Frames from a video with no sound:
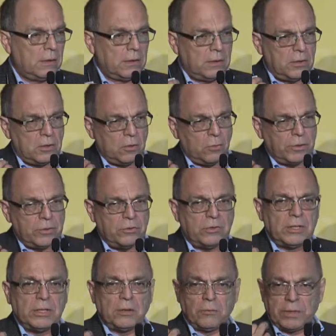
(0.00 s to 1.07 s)
You know, when you're
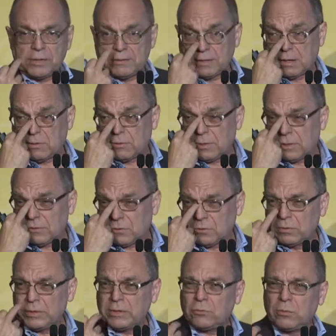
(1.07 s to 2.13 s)
dealing with a tower that's
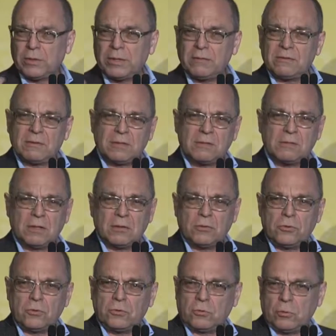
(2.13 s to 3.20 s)
only
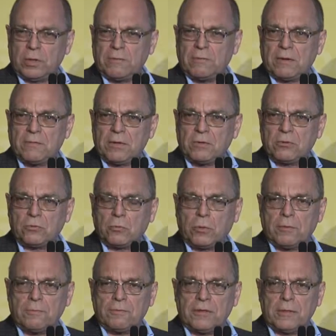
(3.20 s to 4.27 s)
2,600 or 2,500
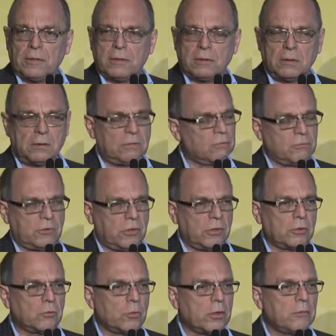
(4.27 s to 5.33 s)

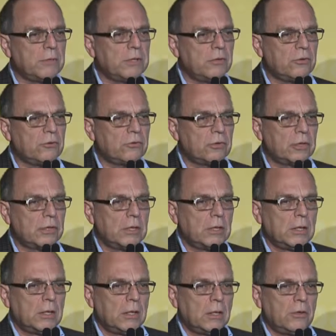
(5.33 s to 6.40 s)
square meters,
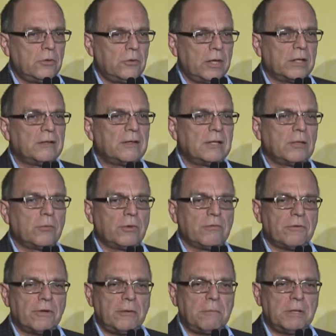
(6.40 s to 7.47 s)
you're not dealing with a
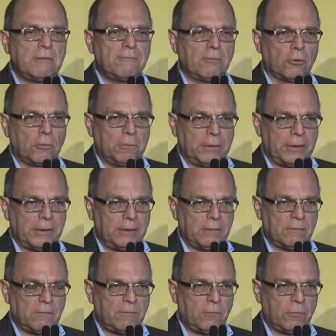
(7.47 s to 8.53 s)
very big floor plate
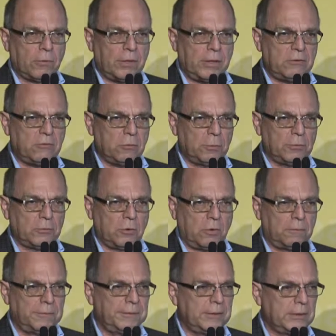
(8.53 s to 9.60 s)
for a super
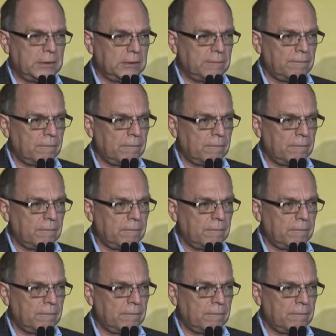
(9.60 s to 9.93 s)
tall building.